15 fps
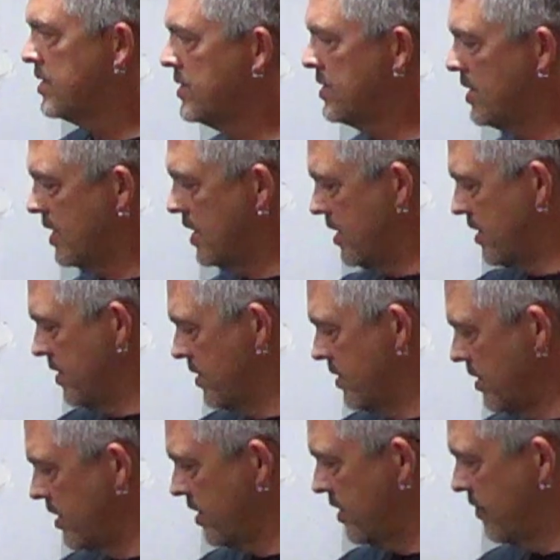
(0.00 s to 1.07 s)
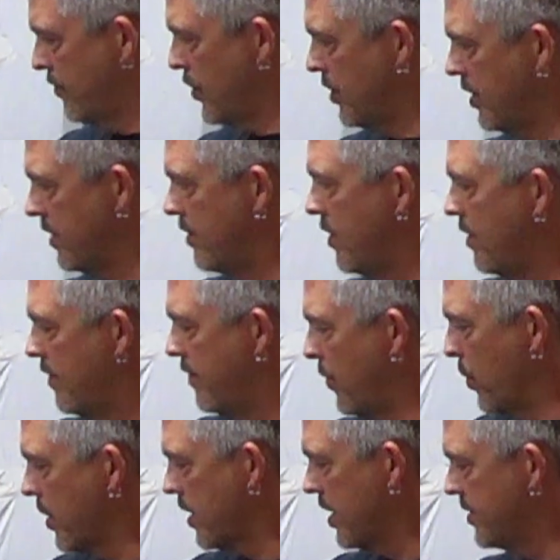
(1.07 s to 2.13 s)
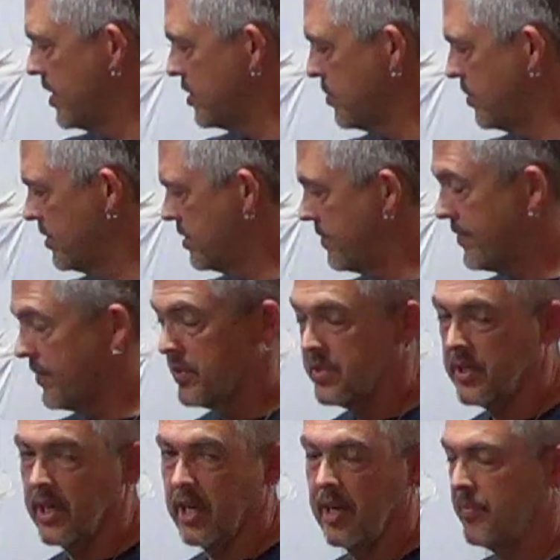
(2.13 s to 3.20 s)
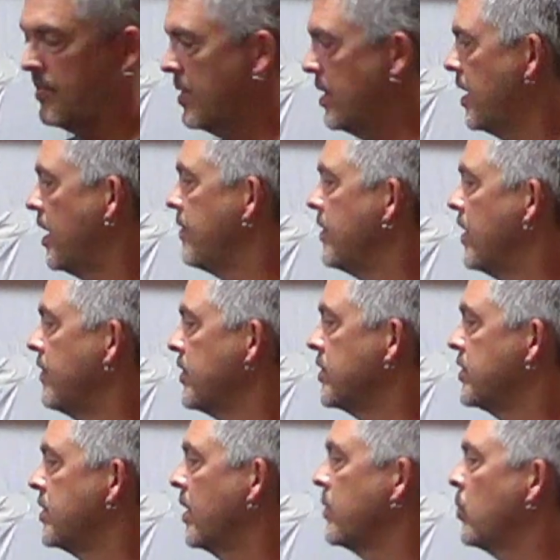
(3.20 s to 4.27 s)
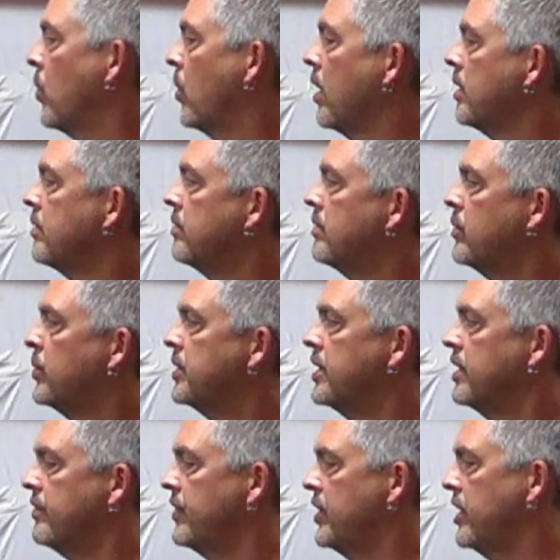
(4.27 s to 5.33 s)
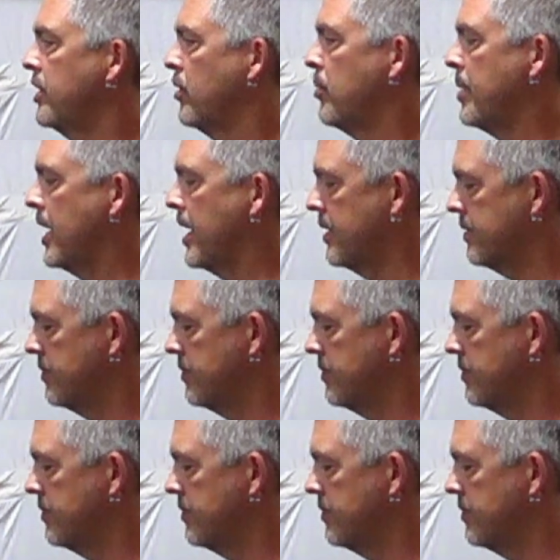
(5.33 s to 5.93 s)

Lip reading: is an inverted fork on this one. It's the first time I've ever done one. We did a video about it.